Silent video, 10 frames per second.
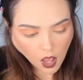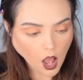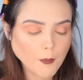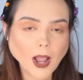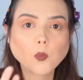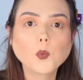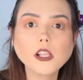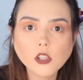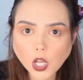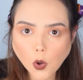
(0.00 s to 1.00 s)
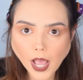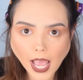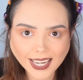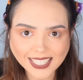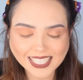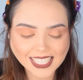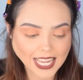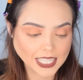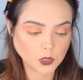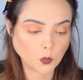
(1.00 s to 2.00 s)
Um, I will go ahead and say
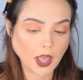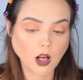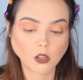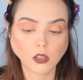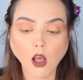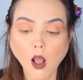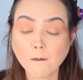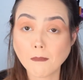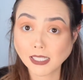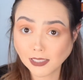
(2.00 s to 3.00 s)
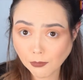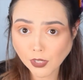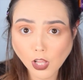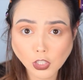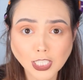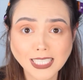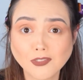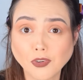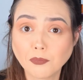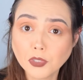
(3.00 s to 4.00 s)
as well, my lip color is
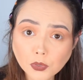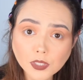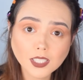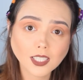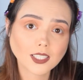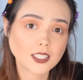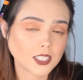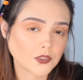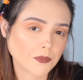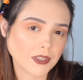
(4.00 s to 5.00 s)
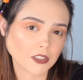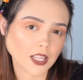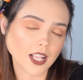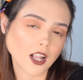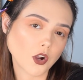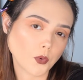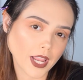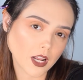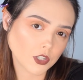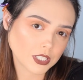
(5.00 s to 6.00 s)
from Nudestix. It's from their like
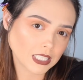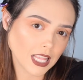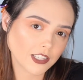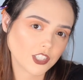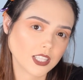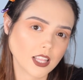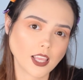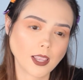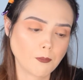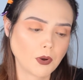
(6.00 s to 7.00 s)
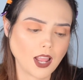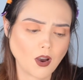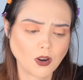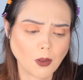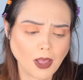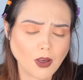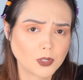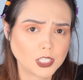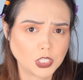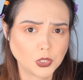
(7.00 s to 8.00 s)
creators collection that they put out
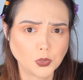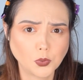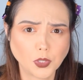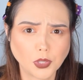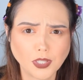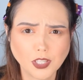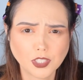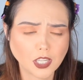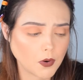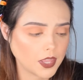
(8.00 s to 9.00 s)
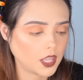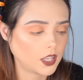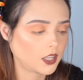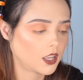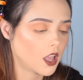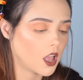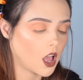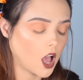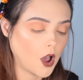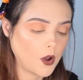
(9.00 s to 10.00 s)
about two or three years ago, I think.
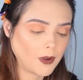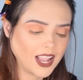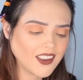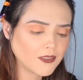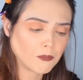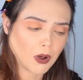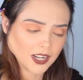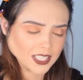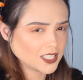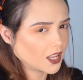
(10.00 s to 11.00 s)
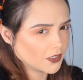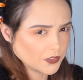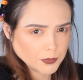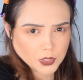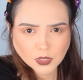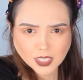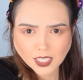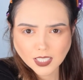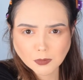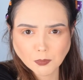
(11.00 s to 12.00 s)
Um, I haven't bought a ton from
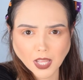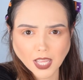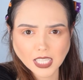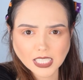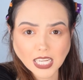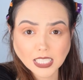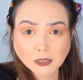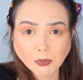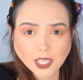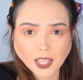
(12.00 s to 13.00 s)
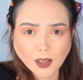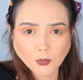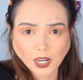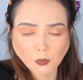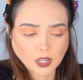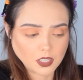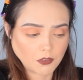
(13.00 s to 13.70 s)
Nudestix, but I did buy that when I wanted to